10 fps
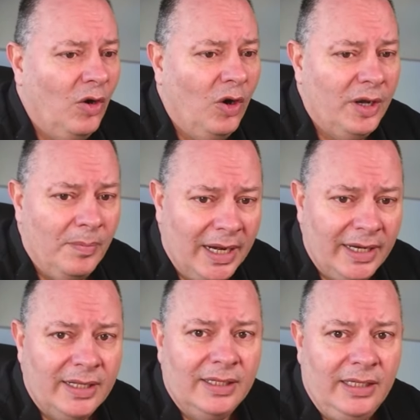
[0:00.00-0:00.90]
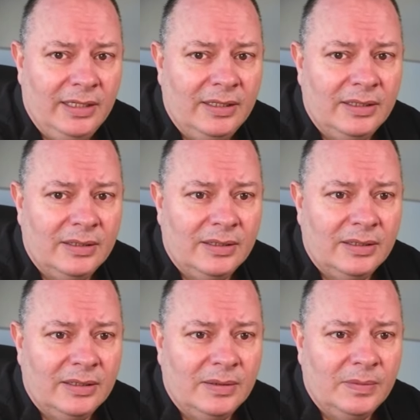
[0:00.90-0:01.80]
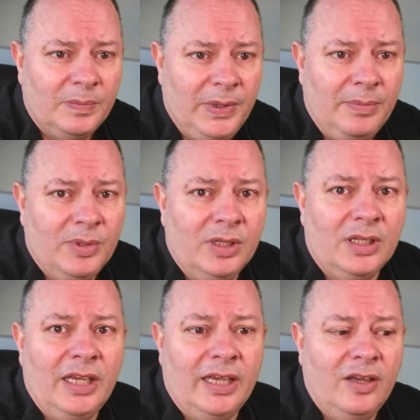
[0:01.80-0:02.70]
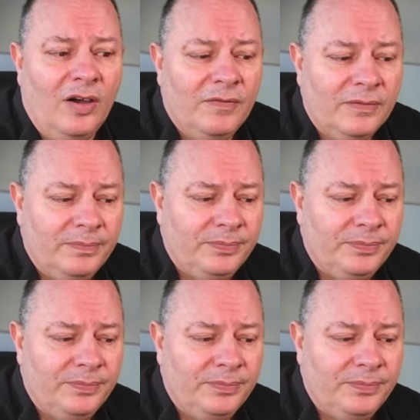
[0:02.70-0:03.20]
Automatically, people will kick off.